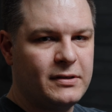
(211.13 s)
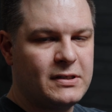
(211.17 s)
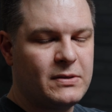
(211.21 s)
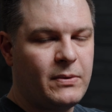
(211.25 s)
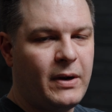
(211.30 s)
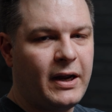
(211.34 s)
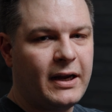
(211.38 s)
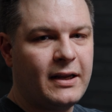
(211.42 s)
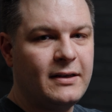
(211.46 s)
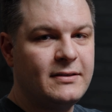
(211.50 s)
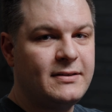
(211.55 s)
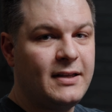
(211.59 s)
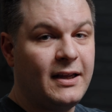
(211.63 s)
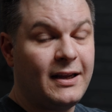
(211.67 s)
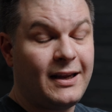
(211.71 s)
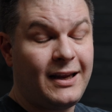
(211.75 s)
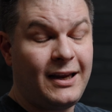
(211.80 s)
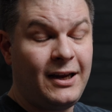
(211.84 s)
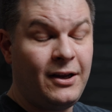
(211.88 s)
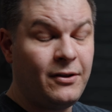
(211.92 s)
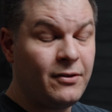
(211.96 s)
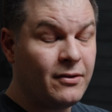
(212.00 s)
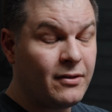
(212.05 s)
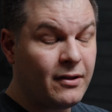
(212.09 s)
So I can
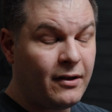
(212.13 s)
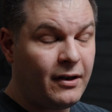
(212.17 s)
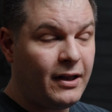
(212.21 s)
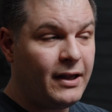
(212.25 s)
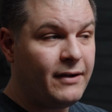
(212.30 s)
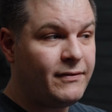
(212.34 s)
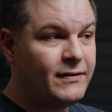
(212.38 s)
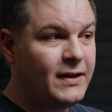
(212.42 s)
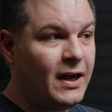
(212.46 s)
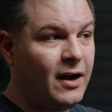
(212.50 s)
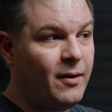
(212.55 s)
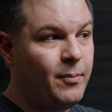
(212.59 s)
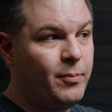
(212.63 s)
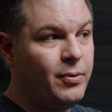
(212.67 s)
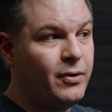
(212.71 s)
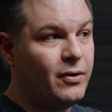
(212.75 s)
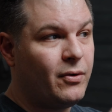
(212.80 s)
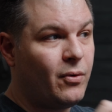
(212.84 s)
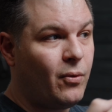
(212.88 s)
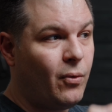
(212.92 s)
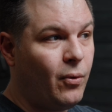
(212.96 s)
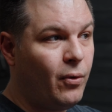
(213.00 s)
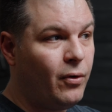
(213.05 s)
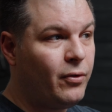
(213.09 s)
take either the left
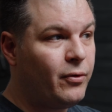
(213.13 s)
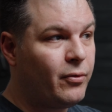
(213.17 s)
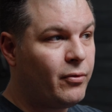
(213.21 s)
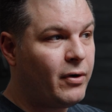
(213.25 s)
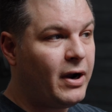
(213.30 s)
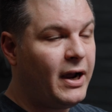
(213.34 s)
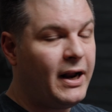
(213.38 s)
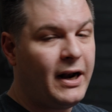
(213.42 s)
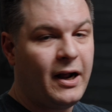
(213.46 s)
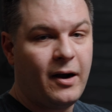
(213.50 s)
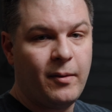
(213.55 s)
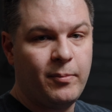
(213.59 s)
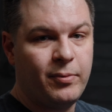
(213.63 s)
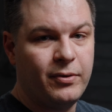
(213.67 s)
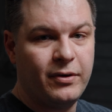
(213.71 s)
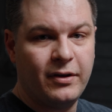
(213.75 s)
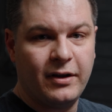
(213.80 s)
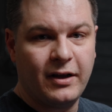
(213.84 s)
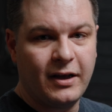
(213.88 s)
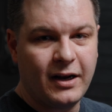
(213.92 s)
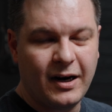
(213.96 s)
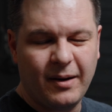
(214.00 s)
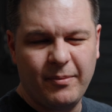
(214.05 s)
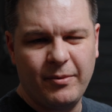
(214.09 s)
output or the right
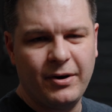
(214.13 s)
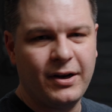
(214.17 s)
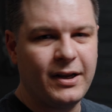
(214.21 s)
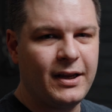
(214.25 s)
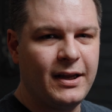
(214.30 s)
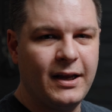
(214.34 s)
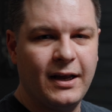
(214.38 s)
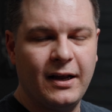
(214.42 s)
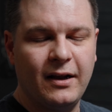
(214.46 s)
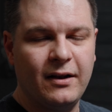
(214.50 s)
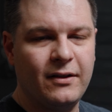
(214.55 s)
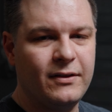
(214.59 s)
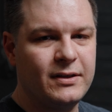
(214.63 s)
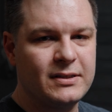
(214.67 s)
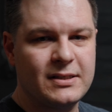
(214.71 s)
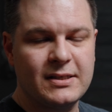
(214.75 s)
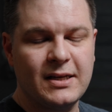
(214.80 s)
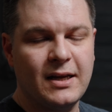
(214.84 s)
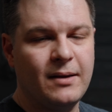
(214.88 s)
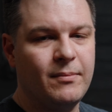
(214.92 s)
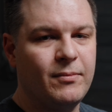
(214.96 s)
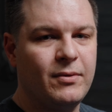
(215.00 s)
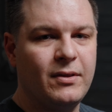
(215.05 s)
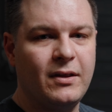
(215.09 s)
output, and I'm going to get the
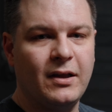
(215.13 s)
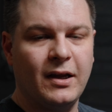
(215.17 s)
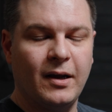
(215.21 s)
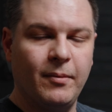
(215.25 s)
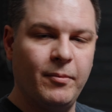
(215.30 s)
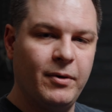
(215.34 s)
same thing.